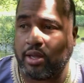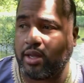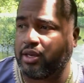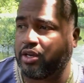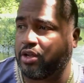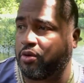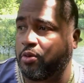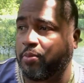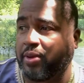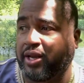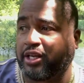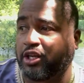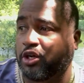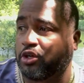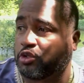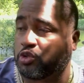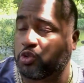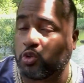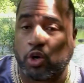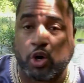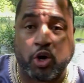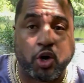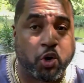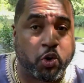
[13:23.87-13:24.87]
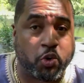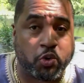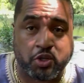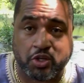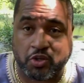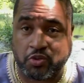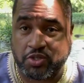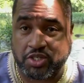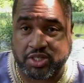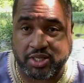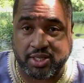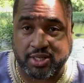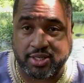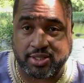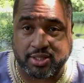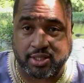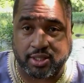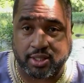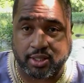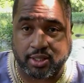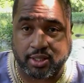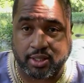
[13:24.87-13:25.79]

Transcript: And we about to go to a whole new season.